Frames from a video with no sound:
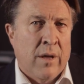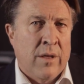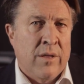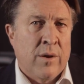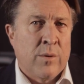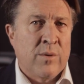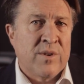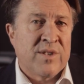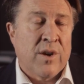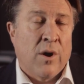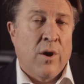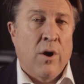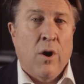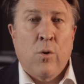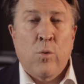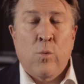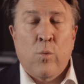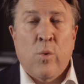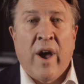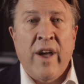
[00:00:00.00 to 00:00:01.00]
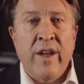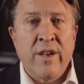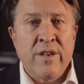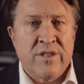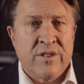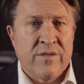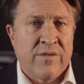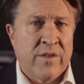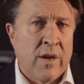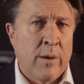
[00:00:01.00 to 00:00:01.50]
There is a whole
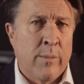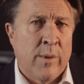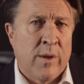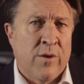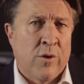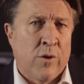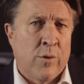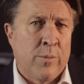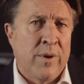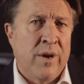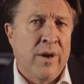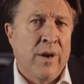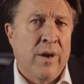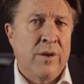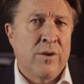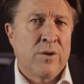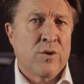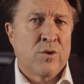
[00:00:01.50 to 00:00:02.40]
range of chemotherapy